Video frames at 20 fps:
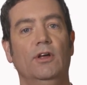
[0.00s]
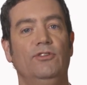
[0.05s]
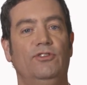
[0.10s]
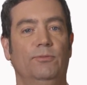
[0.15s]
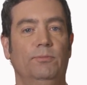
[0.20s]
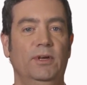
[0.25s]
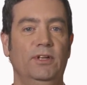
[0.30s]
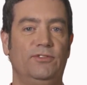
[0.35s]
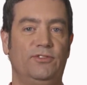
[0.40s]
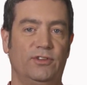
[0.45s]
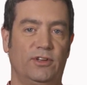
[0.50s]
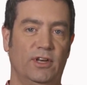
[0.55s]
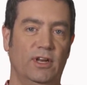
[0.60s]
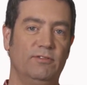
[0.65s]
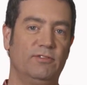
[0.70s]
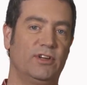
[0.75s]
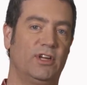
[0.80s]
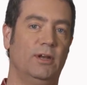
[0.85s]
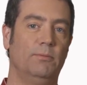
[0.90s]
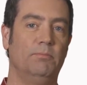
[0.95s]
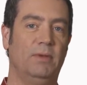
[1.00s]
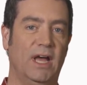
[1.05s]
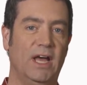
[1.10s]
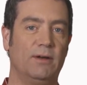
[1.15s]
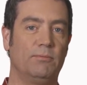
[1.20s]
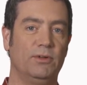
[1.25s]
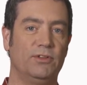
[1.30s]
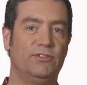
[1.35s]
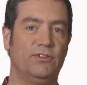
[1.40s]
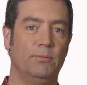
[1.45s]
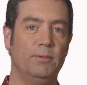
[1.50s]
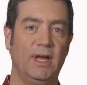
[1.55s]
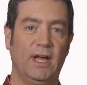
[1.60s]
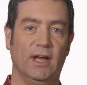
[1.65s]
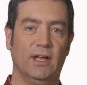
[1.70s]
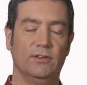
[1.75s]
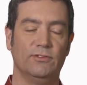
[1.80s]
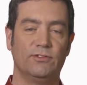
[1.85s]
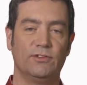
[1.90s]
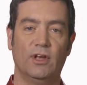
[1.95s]
to meet significant bandwidth
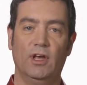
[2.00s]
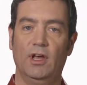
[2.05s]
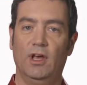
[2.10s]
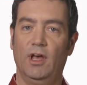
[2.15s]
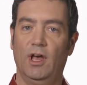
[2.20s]
demands,